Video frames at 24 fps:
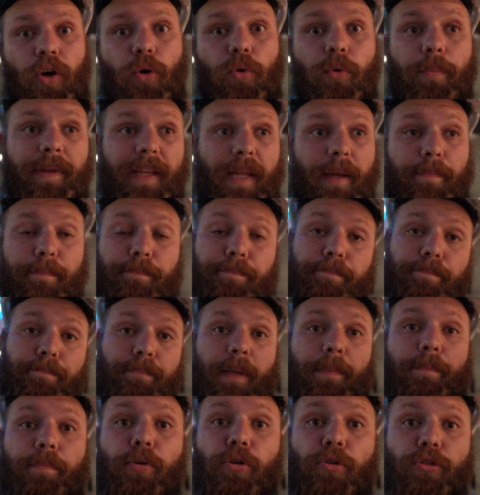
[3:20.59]
or will they
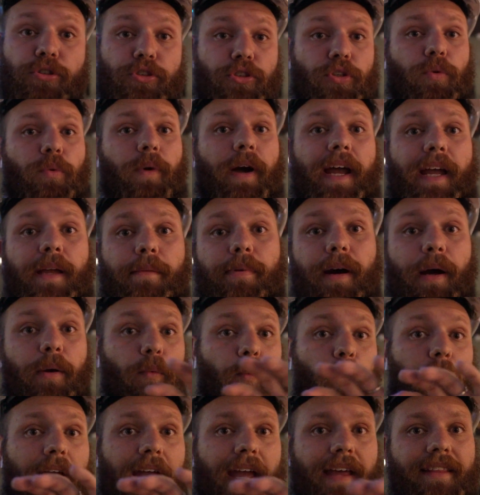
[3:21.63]
be pushed away by
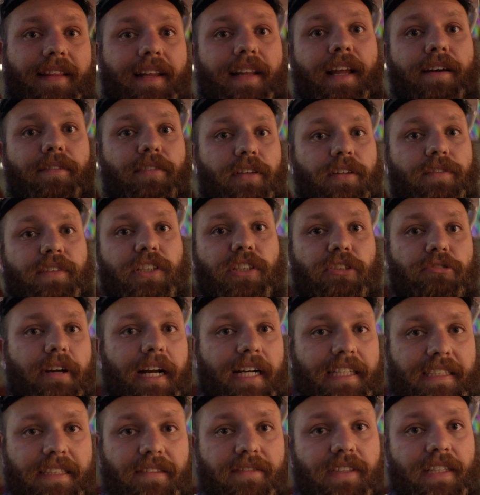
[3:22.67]
where the level of
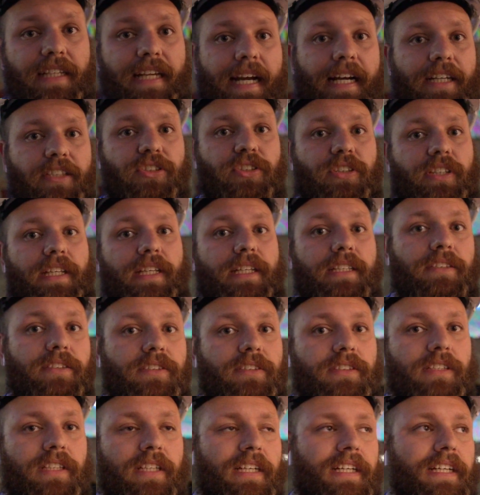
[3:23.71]
interactivity actually is?